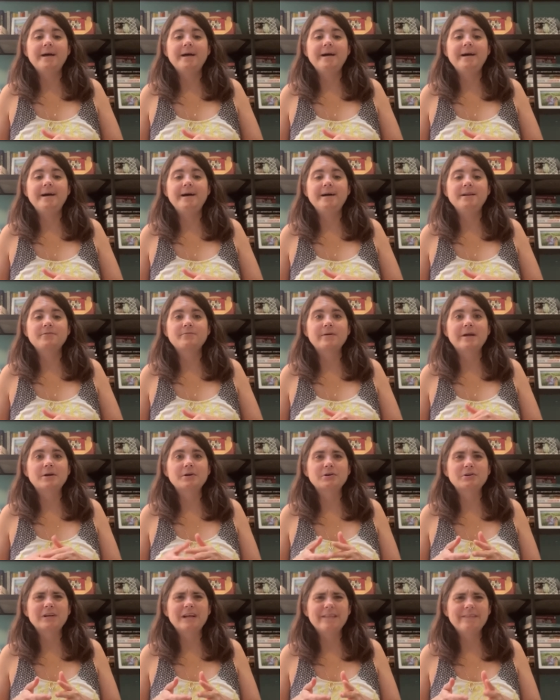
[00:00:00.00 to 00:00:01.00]
and
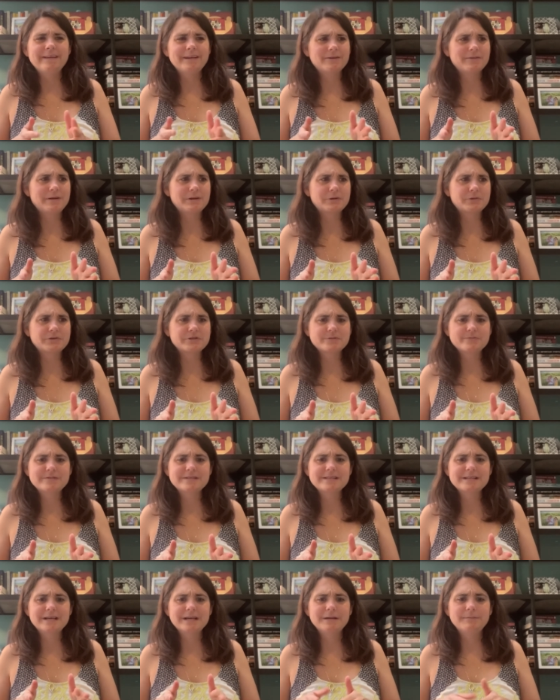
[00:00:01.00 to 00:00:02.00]
around, I think around
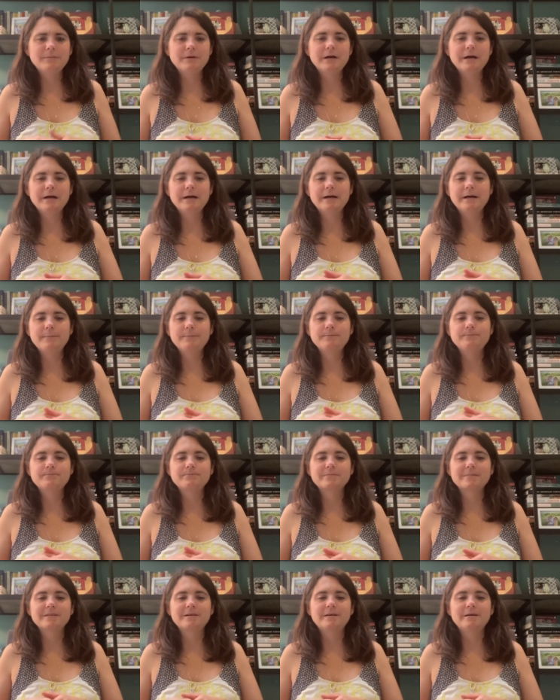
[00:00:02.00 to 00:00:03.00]
Christmas time, um,
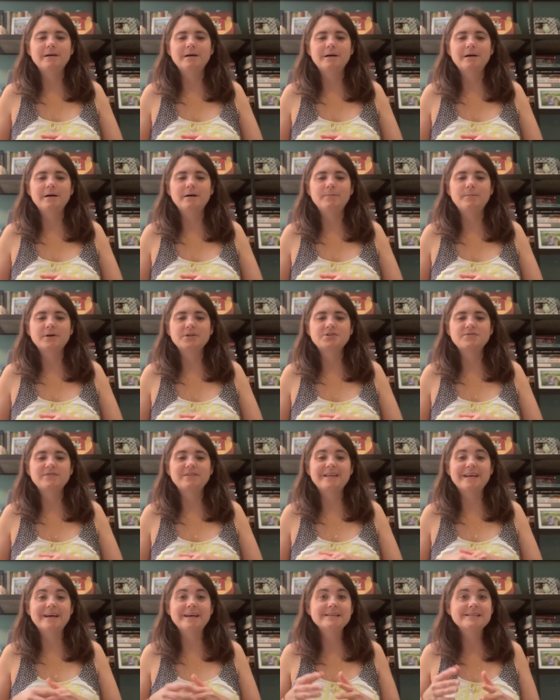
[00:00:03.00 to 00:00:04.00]
a bunch of
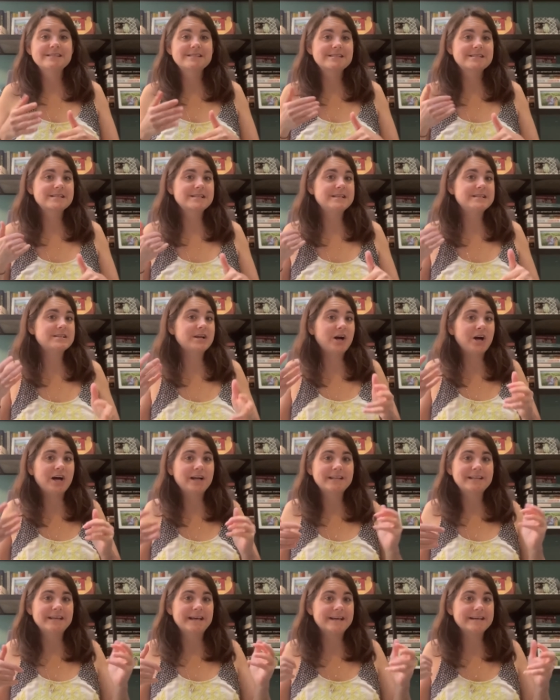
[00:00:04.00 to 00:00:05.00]
guests, these
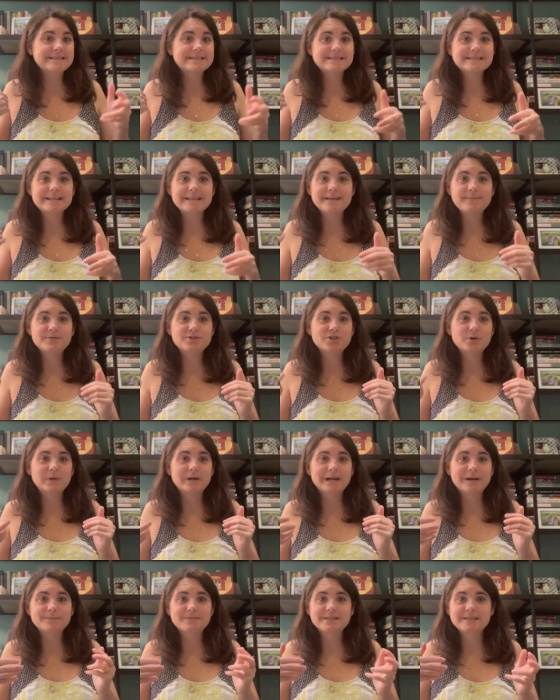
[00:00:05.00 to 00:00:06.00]
odd guests, keep
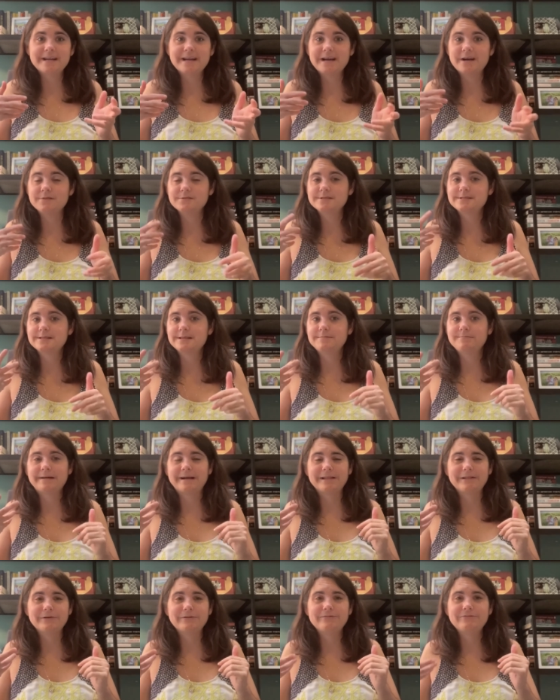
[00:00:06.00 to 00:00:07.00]
showing up to the house, and
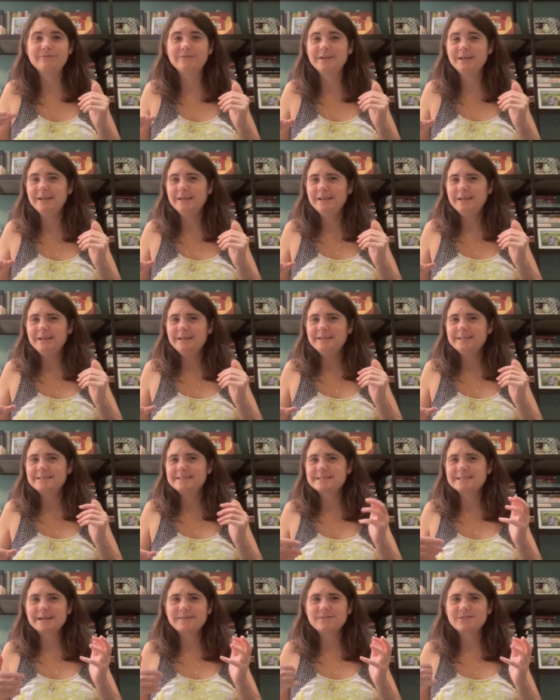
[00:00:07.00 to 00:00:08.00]
Milo
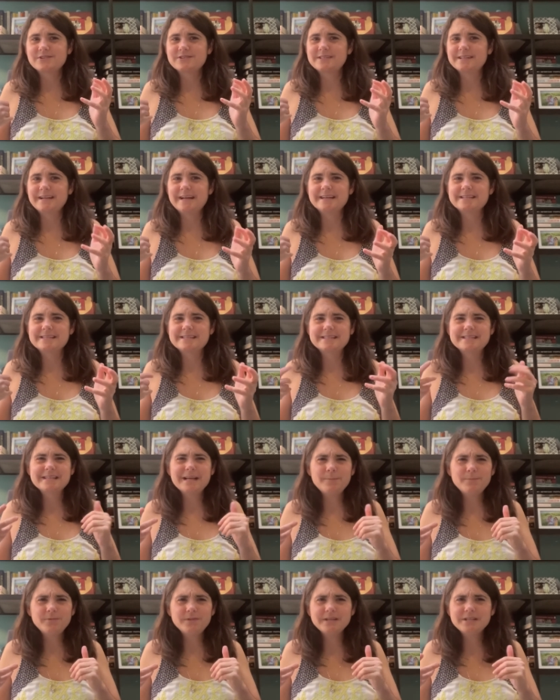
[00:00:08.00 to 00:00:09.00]
discovers that it has
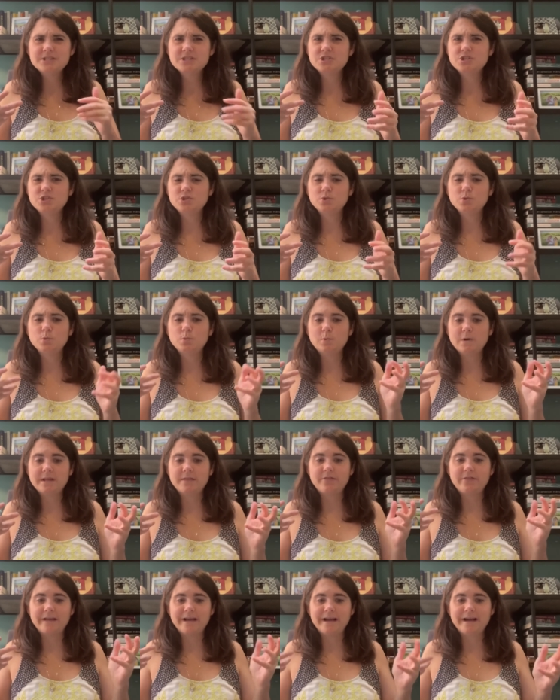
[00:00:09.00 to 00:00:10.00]
something to do
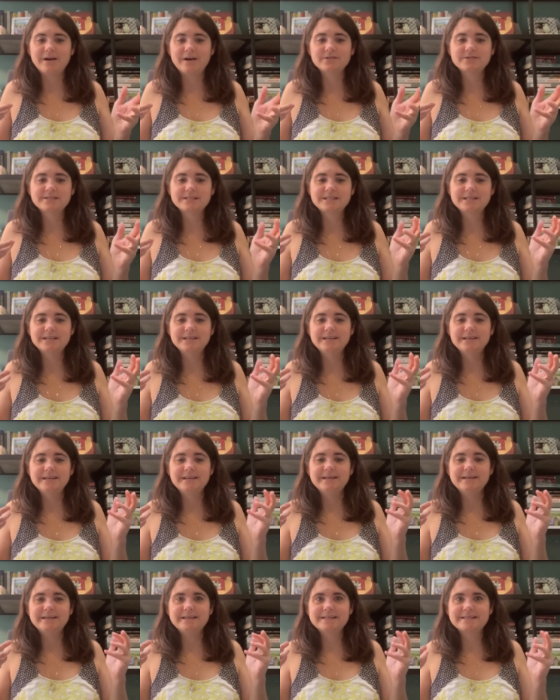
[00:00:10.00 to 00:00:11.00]
with the house
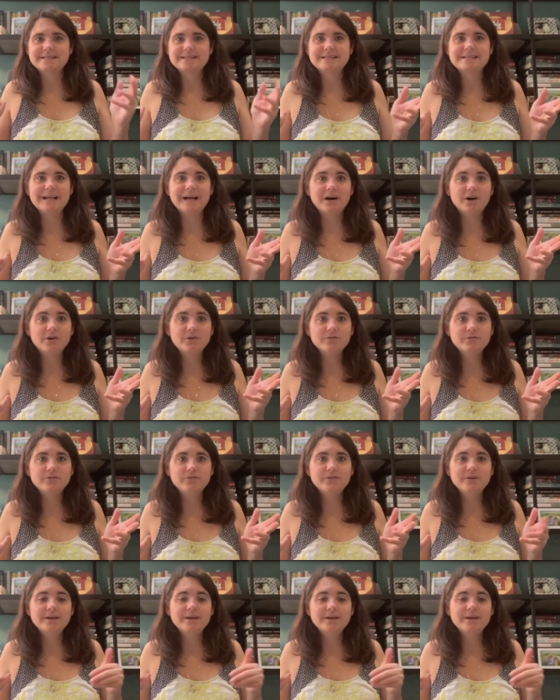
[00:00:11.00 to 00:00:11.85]
itself.